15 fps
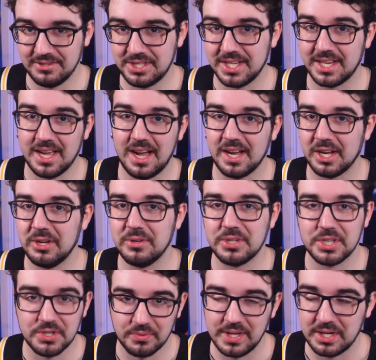Chicago
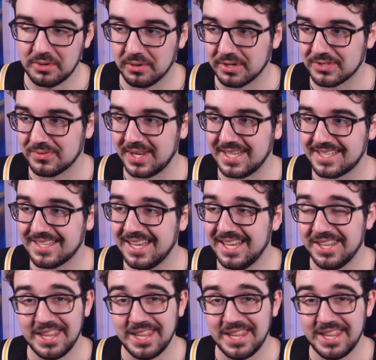street course race.